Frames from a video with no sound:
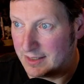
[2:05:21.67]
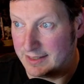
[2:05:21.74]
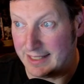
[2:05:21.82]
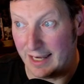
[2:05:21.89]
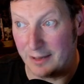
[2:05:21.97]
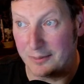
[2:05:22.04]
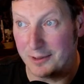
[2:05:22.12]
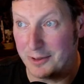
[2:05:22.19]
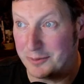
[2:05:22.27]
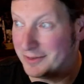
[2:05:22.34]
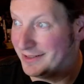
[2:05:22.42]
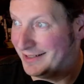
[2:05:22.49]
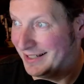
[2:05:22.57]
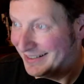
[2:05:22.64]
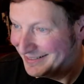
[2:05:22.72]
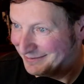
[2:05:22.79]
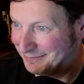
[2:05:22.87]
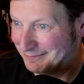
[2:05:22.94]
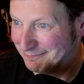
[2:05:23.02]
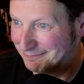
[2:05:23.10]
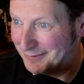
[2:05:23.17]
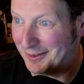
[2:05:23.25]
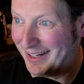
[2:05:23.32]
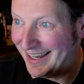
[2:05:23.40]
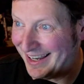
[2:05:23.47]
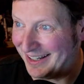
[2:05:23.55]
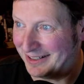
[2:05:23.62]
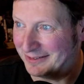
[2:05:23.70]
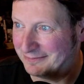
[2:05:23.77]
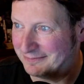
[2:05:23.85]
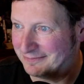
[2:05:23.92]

Download. Okay.